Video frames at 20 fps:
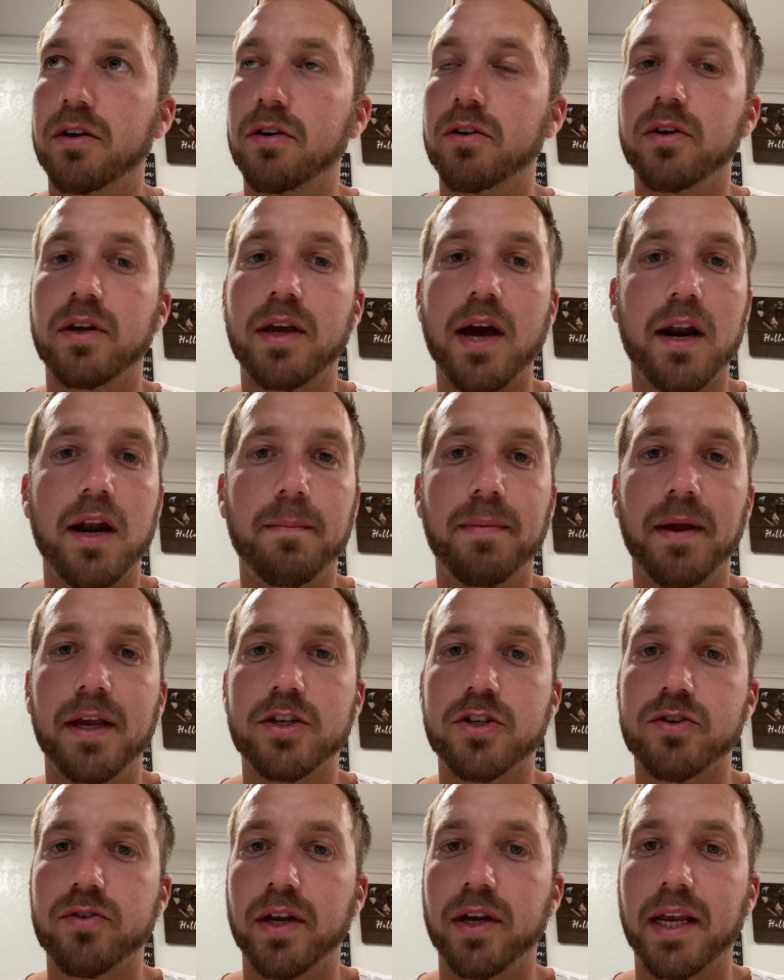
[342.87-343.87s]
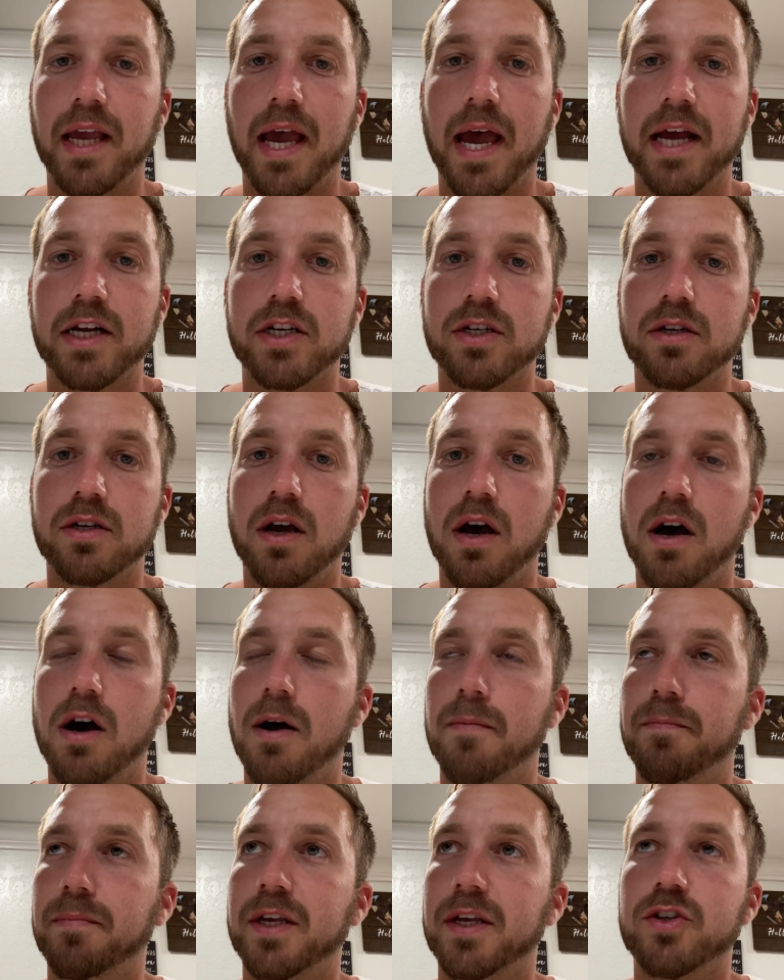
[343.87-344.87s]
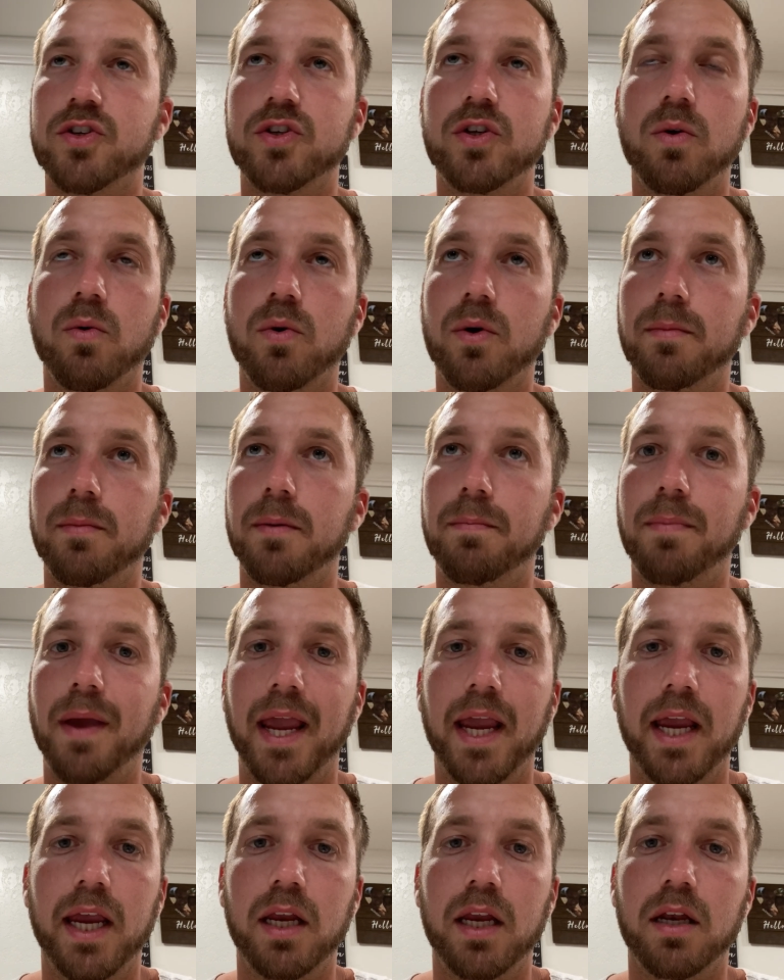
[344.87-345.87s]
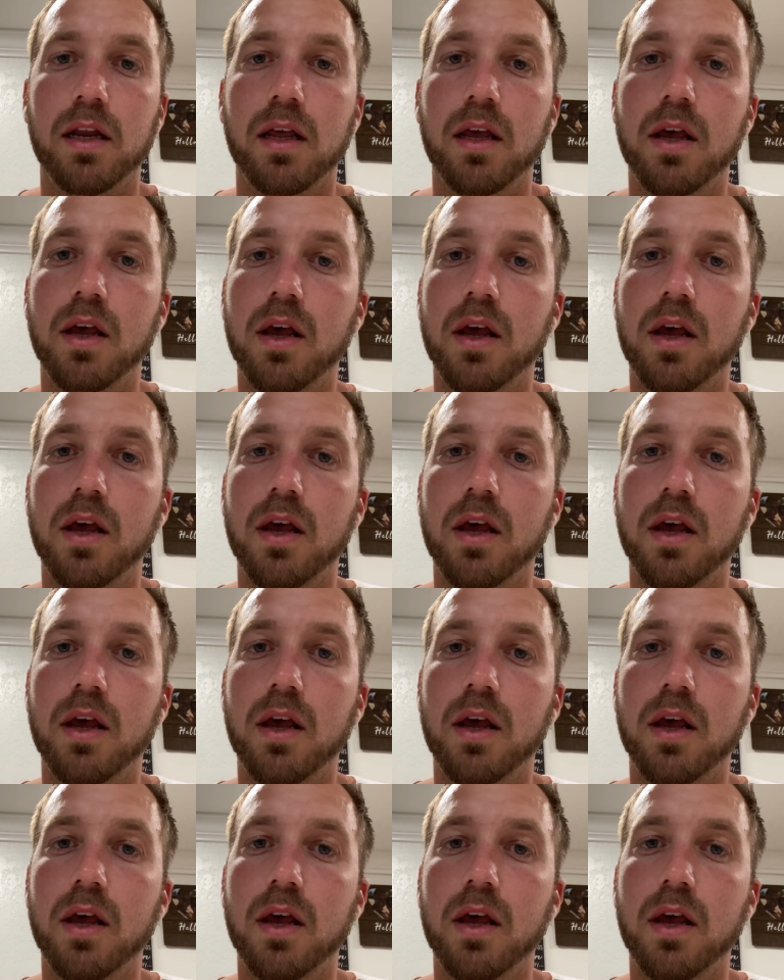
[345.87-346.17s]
You gotta pay straight cash, because you don't want to be paying